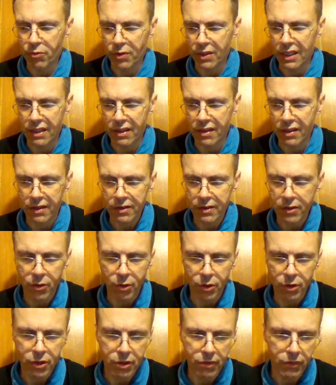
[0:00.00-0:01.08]
within this
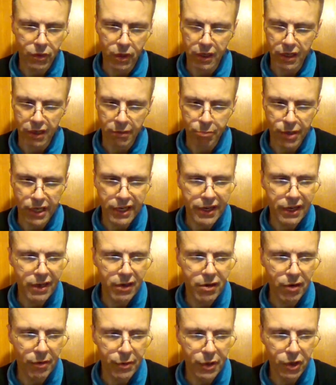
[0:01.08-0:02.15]
Kosovo Albanian
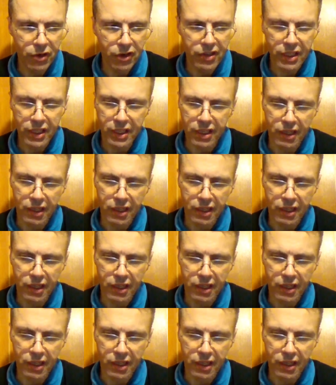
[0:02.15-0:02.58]
community